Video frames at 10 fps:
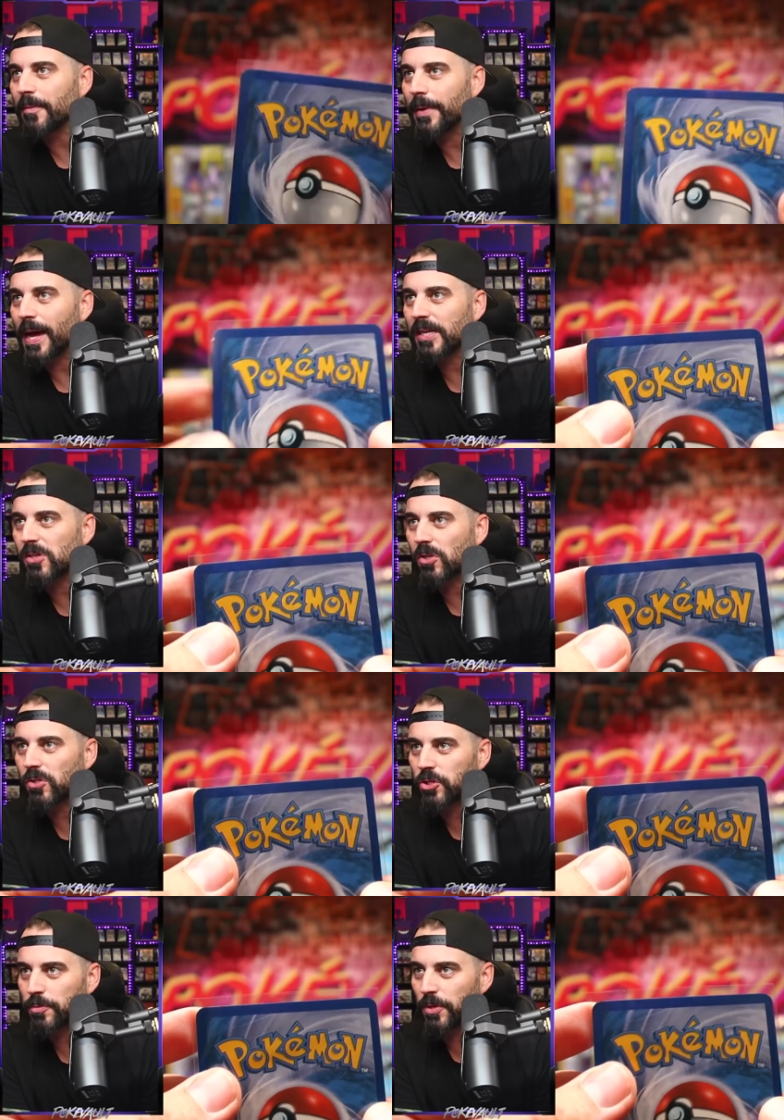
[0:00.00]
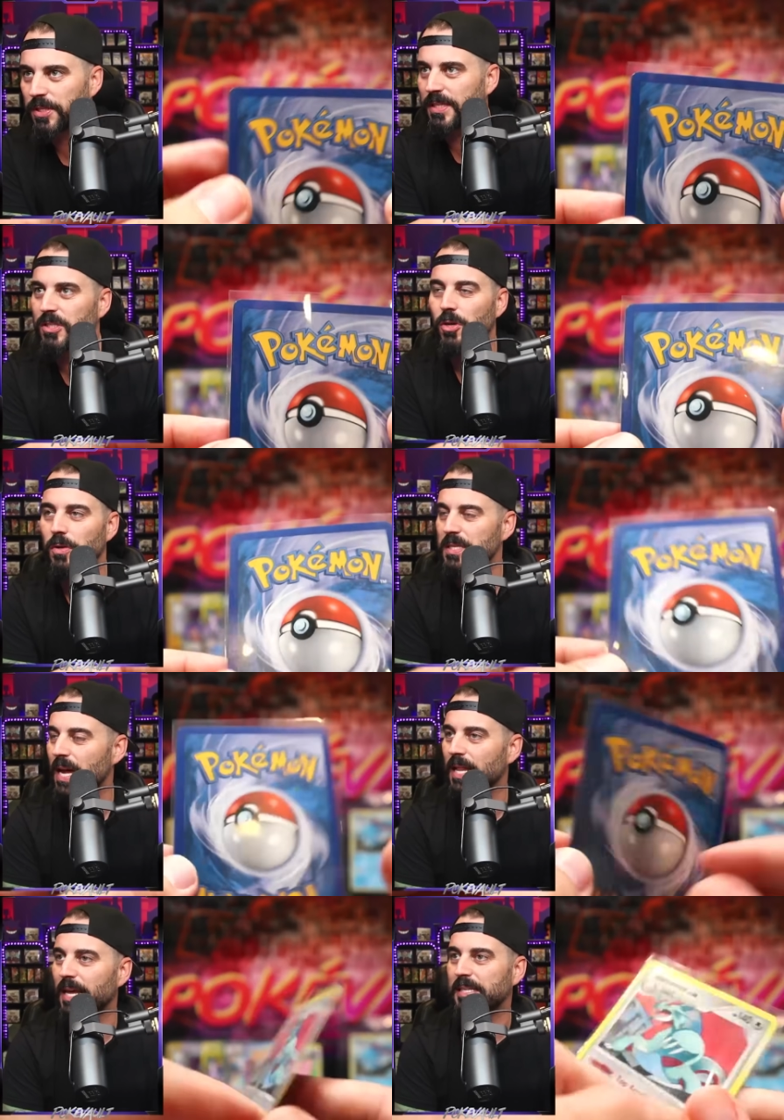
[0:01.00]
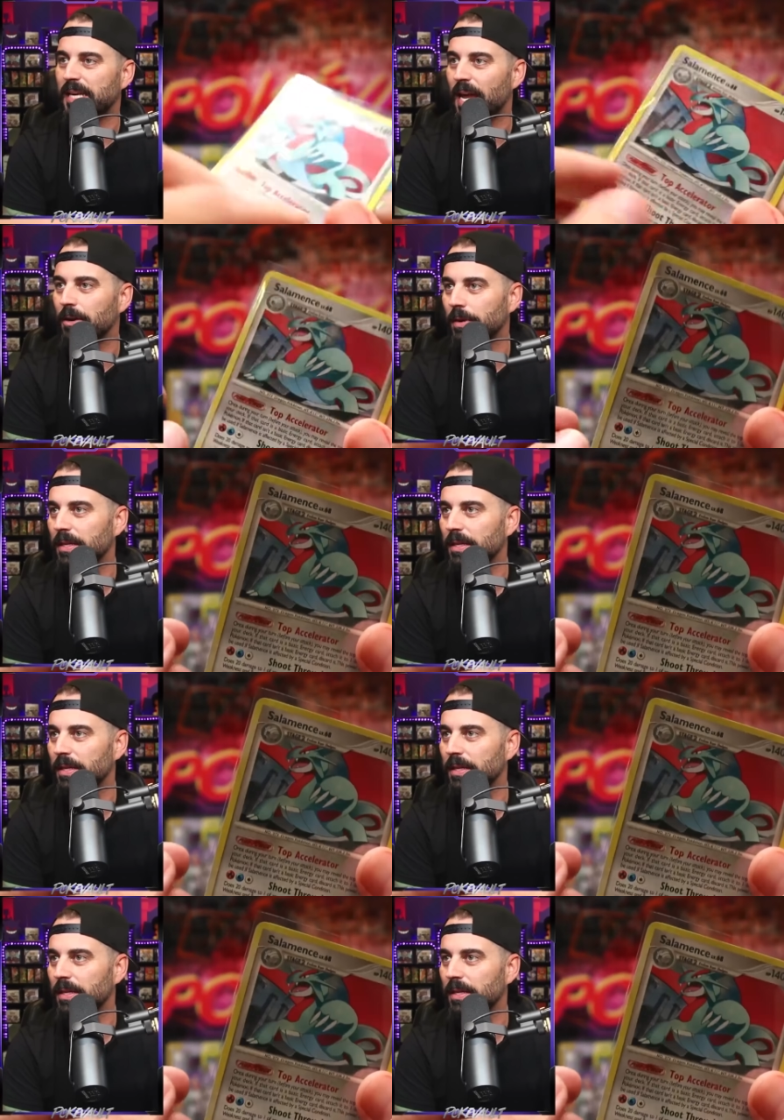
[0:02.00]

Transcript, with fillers: the back is also schmutzy, so it's not like a ten or